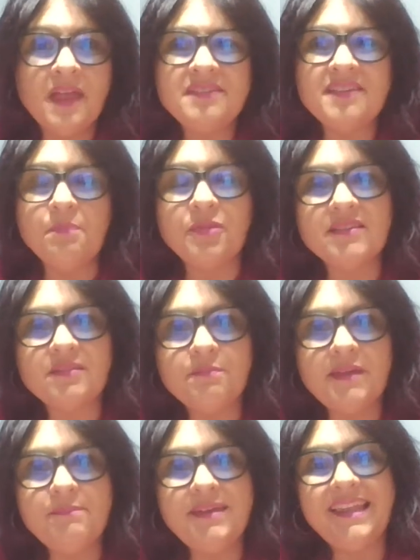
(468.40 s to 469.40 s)
Some things
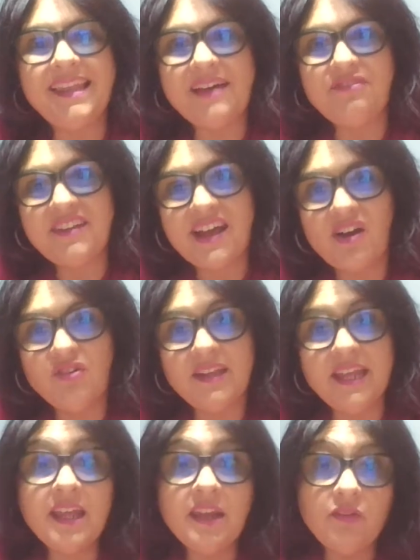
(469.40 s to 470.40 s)
may be left out
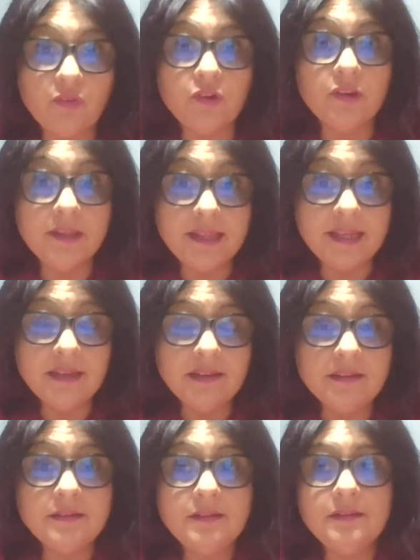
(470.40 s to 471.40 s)
inadvertently
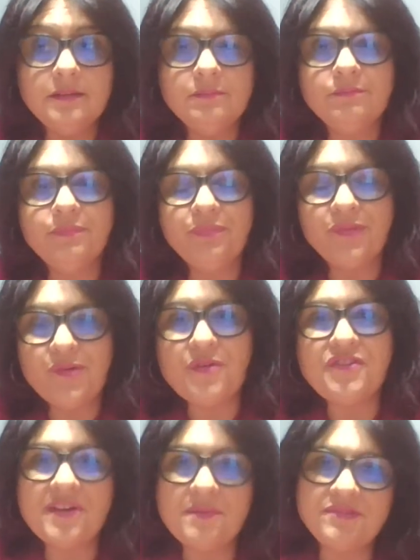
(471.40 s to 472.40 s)
or
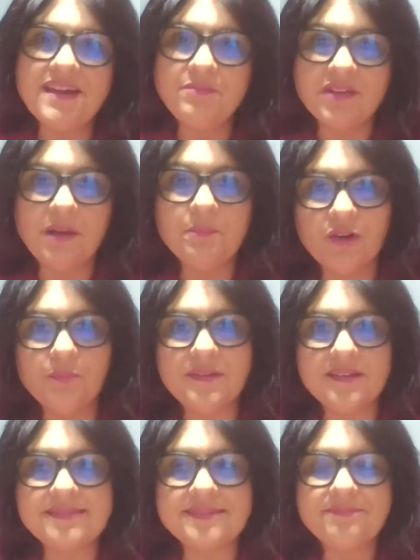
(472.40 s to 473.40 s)
sometimes on
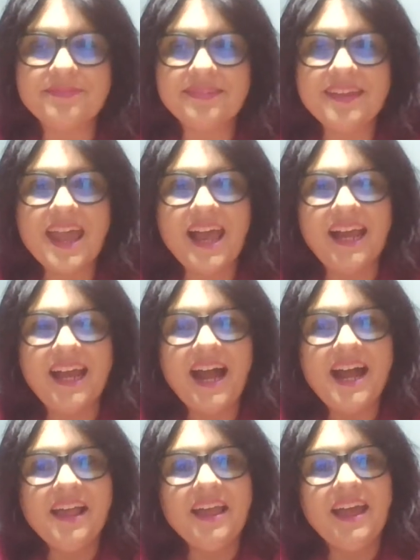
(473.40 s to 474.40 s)
purpose.
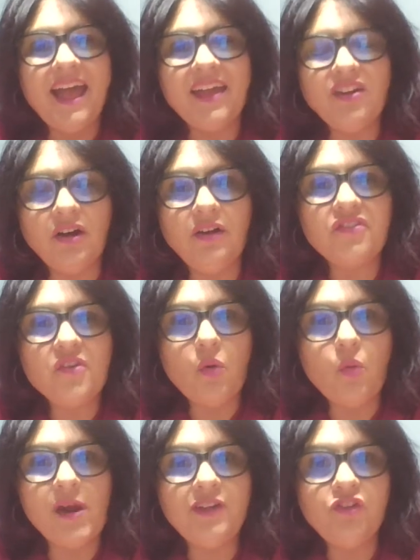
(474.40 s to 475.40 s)
And also,
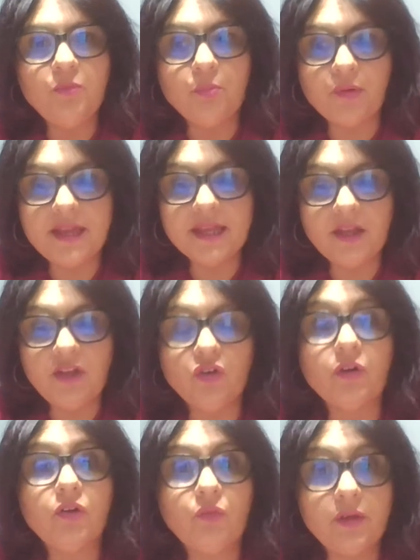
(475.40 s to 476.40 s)
when you bring
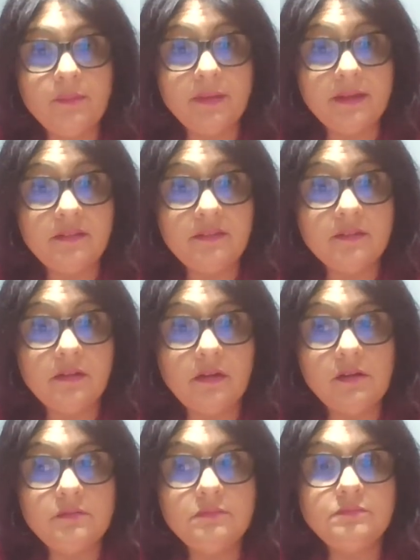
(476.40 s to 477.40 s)
your agreement
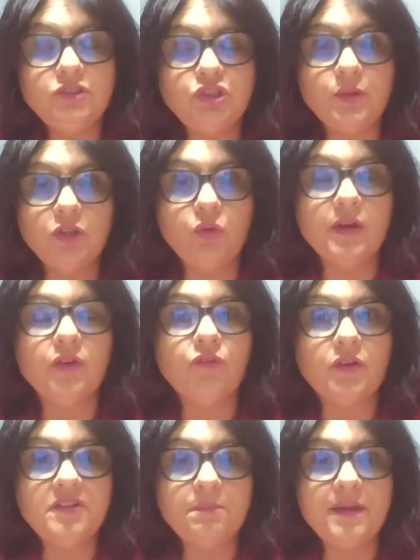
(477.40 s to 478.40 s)
to a lawyer
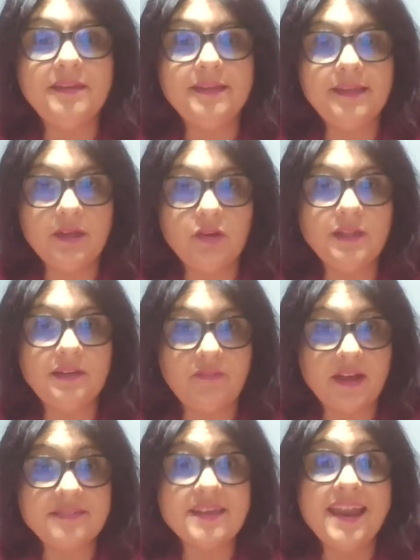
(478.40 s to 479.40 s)
for independent legal
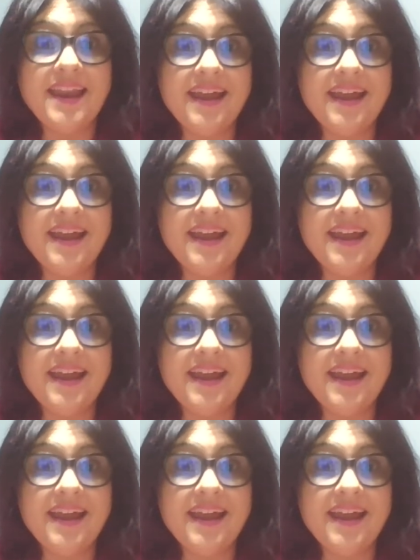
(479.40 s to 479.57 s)
advice,